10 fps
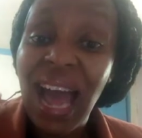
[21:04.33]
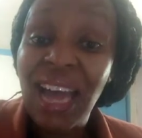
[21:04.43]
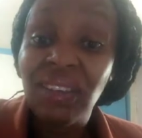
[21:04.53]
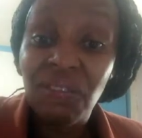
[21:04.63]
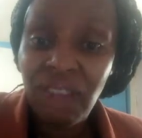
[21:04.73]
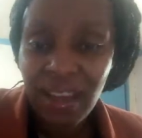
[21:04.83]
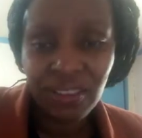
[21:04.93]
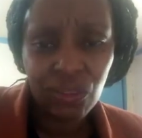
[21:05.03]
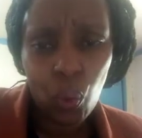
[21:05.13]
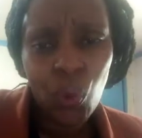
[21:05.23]

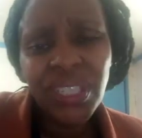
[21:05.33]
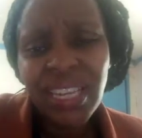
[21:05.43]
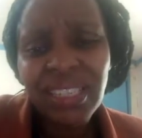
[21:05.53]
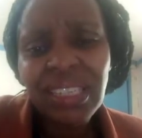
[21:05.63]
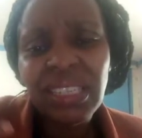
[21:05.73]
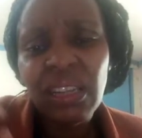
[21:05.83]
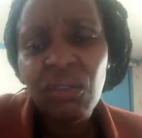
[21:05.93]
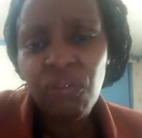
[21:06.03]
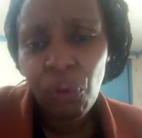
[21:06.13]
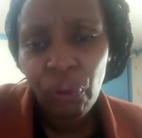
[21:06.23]
advance. What does it
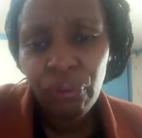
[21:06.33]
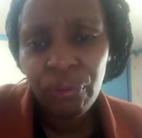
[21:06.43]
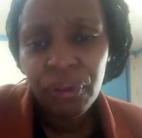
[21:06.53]
involve?